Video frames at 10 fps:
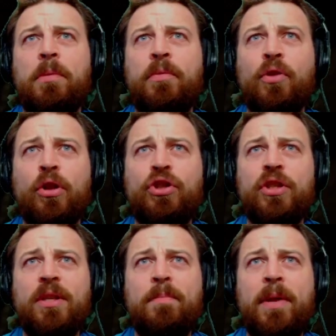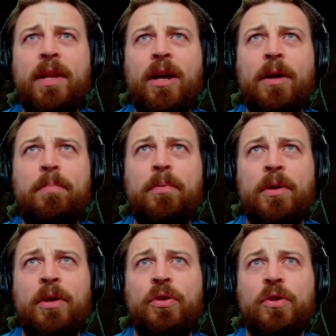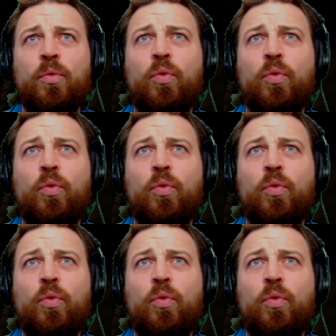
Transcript: If you look just a bit up, there's a